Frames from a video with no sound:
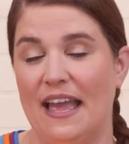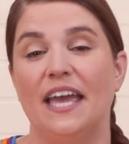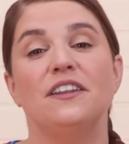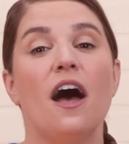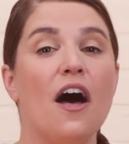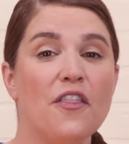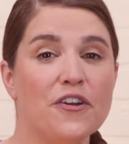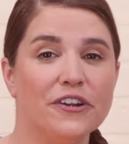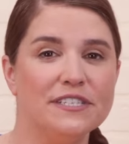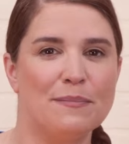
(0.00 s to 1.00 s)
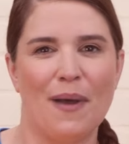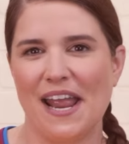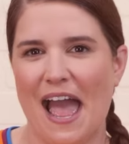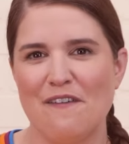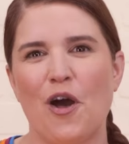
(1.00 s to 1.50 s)
and others might
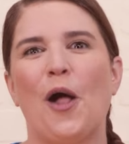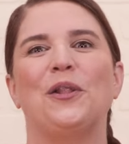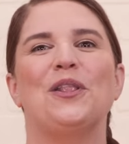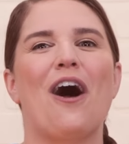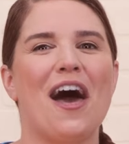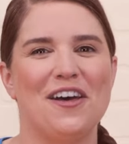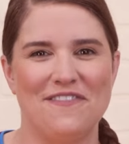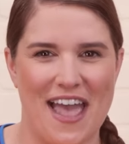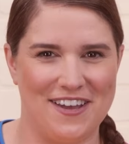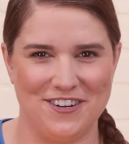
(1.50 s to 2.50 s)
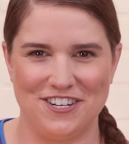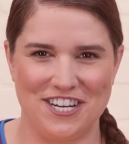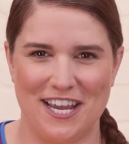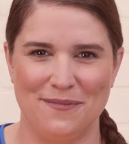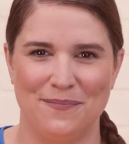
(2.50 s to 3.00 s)
have a lot of
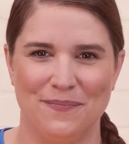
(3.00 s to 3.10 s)
energy.